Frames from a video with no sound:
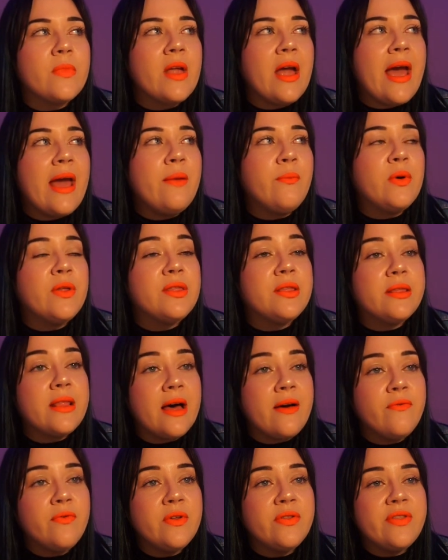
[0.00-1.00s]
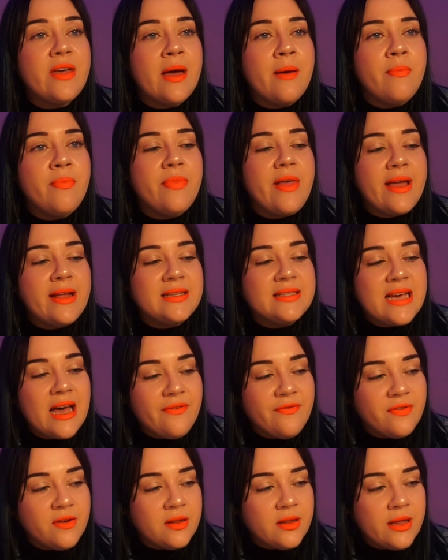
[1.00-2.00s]
And with love with them, they
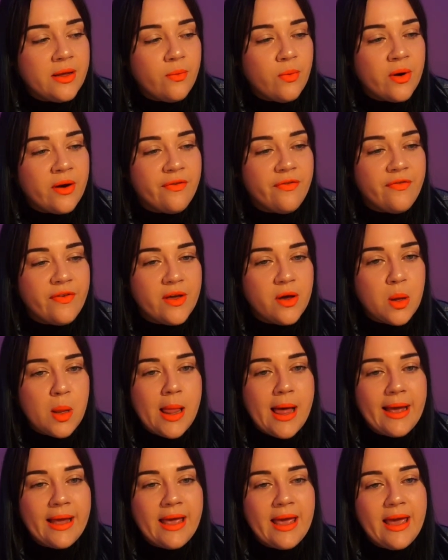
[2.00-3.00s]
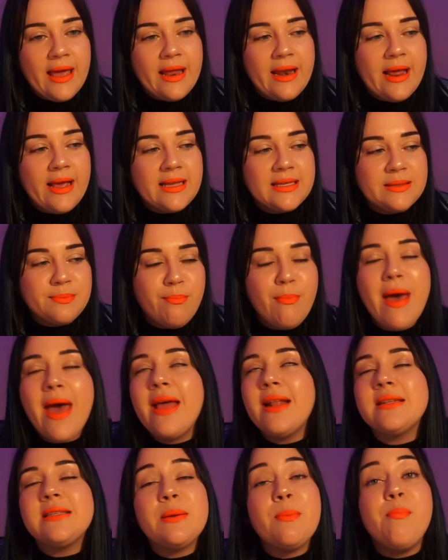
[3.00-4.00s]
definitely want to feel like it is
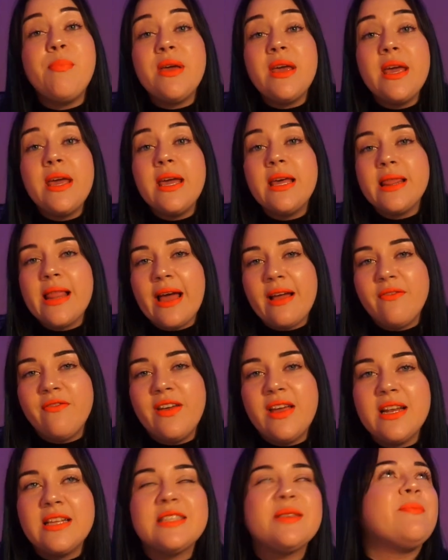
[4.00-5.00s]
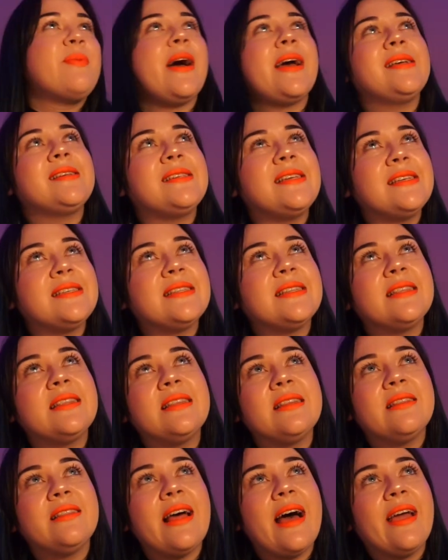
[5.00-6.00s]
meant to be. Like, Venus and Pisces,
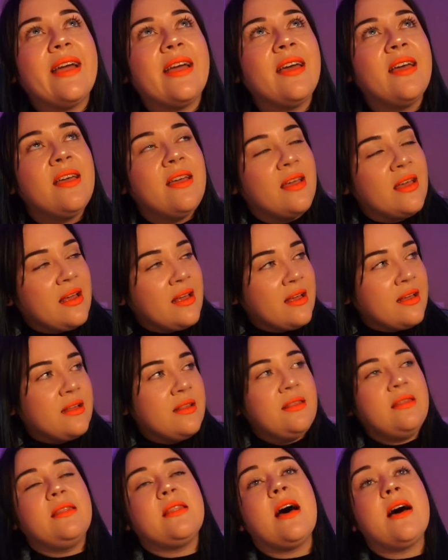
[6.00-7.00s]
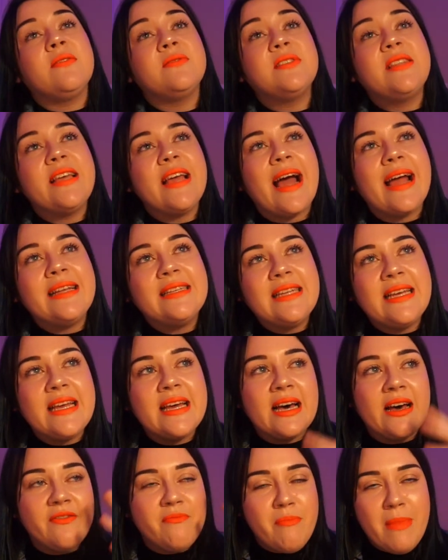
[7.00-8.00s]
like, loves the
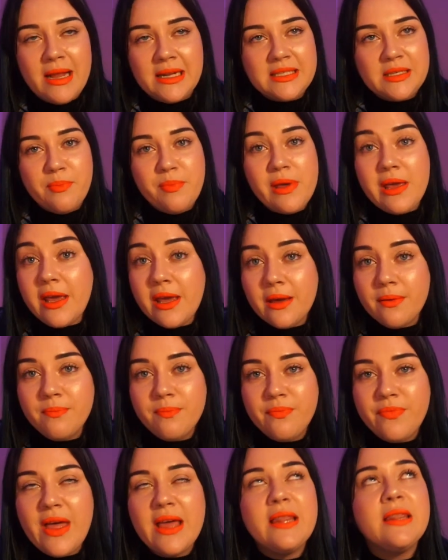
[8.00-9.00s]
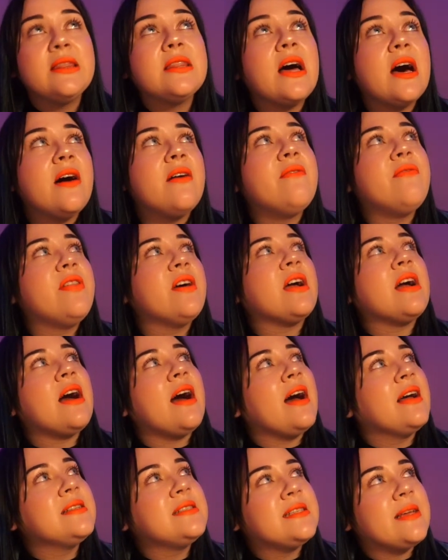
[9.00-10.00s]
idea of meant to be. They love the
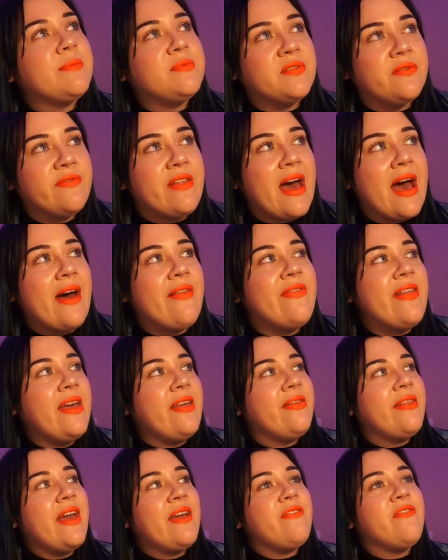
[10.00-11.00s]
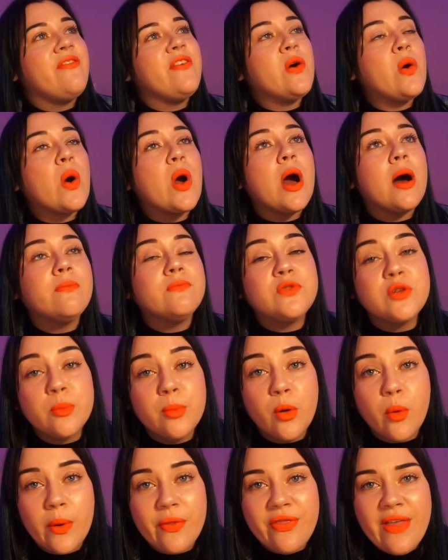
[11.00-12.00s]
concept of that. They feel
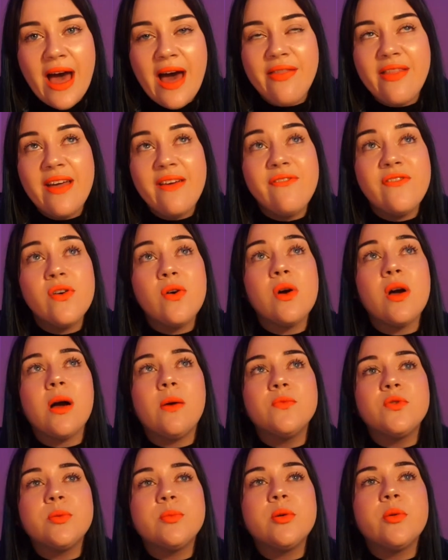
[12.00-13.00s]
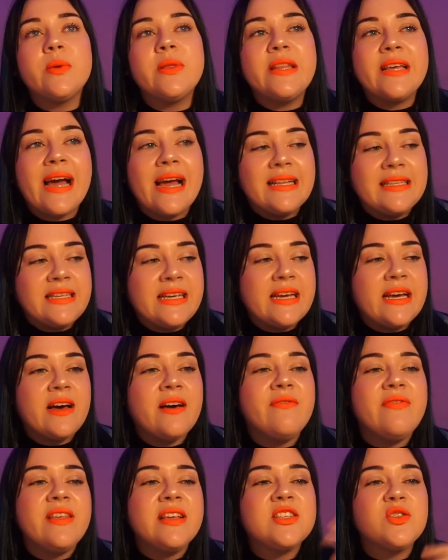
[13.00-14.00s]
comfortable with that. They feel comfortable with the idea
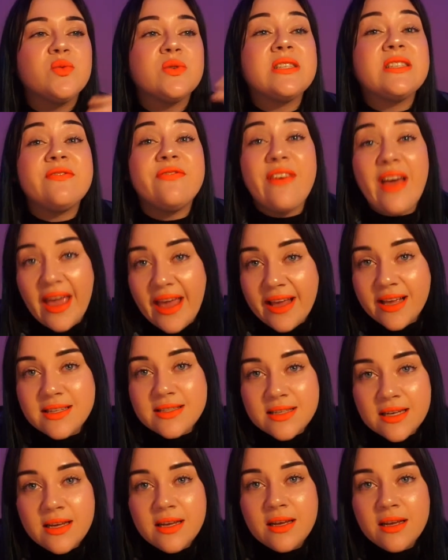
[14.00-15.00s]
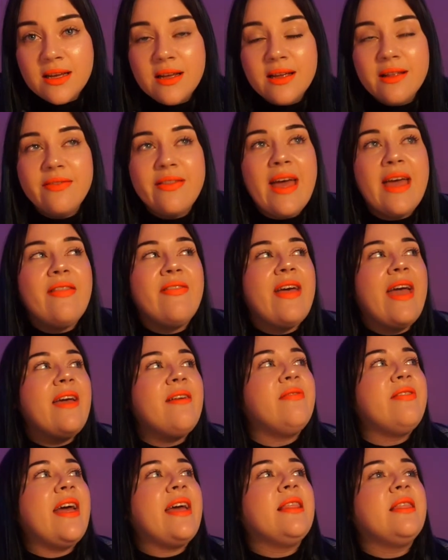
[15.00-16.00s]
of this was fate.
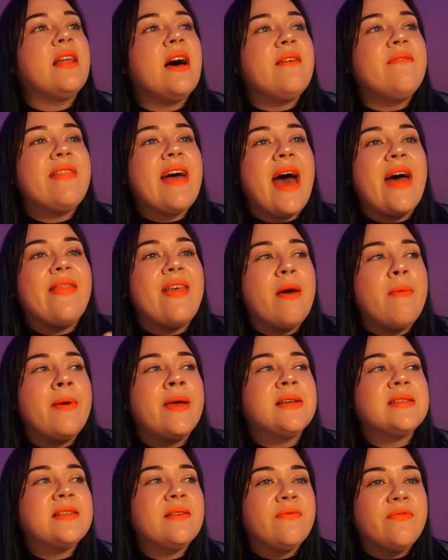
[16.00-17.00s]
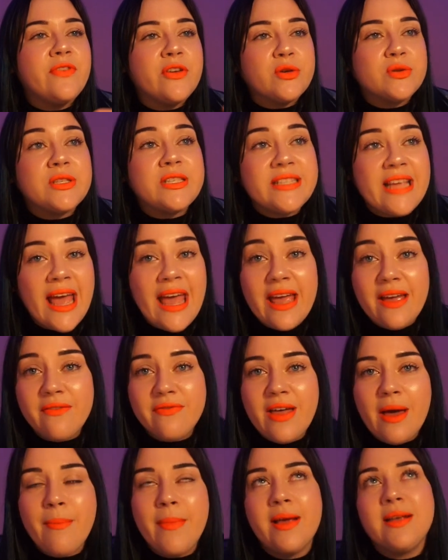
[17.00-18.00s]
They love that. That makes them feel
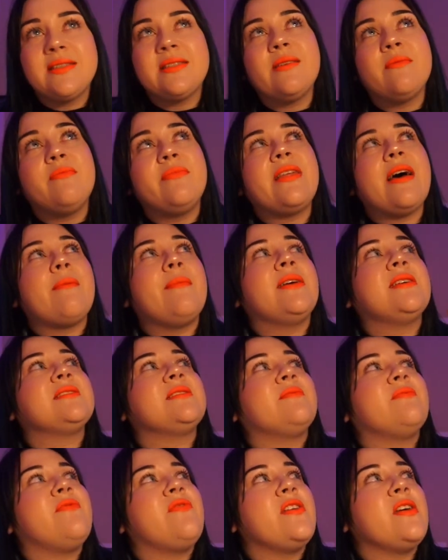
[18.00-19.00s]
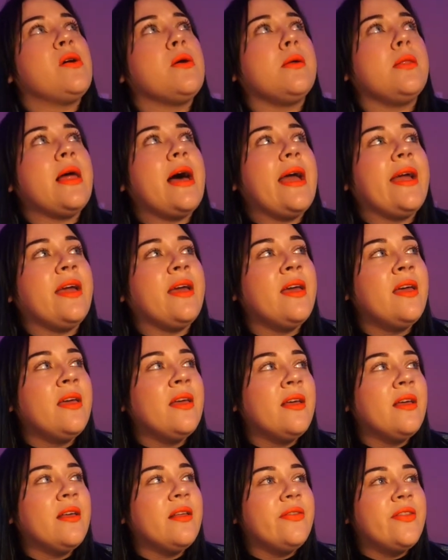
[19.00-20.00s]
safe. That makes them feel like
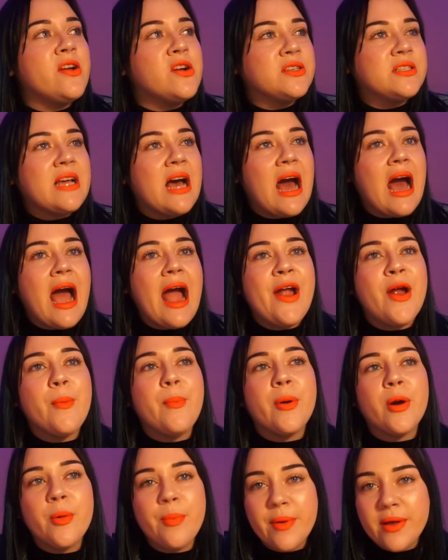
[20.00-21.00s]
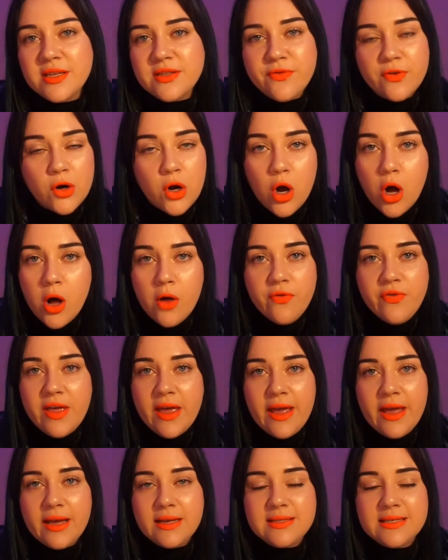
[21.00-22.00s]
there's a higher purpose for all
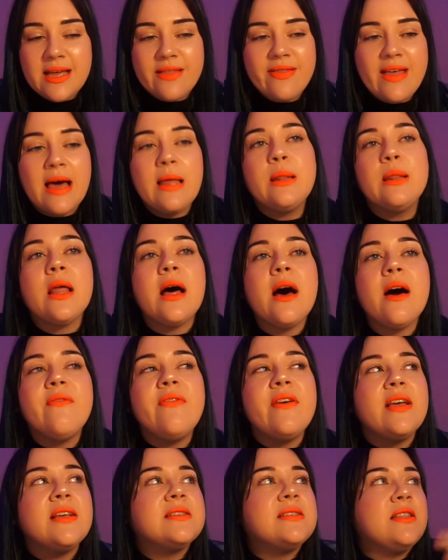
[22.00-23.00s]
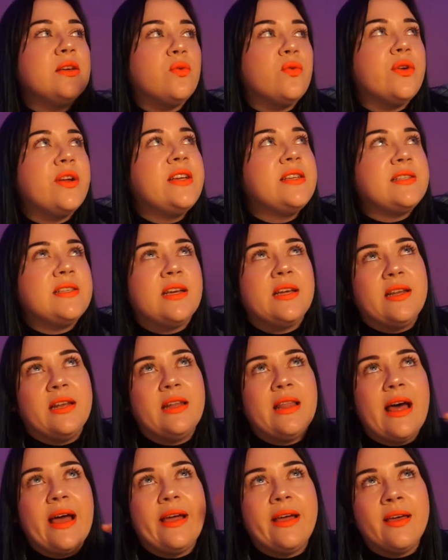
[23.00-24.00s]
things, and that love is the
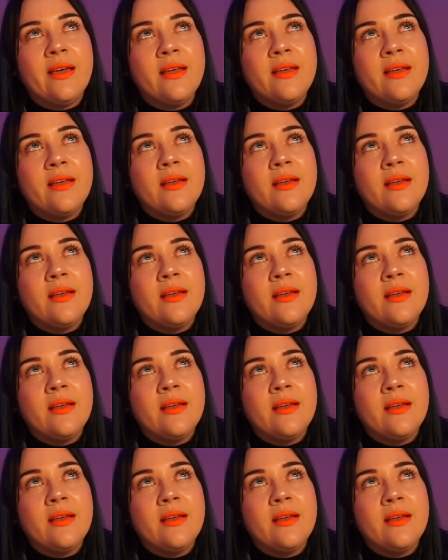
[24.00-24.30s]
reason. Like,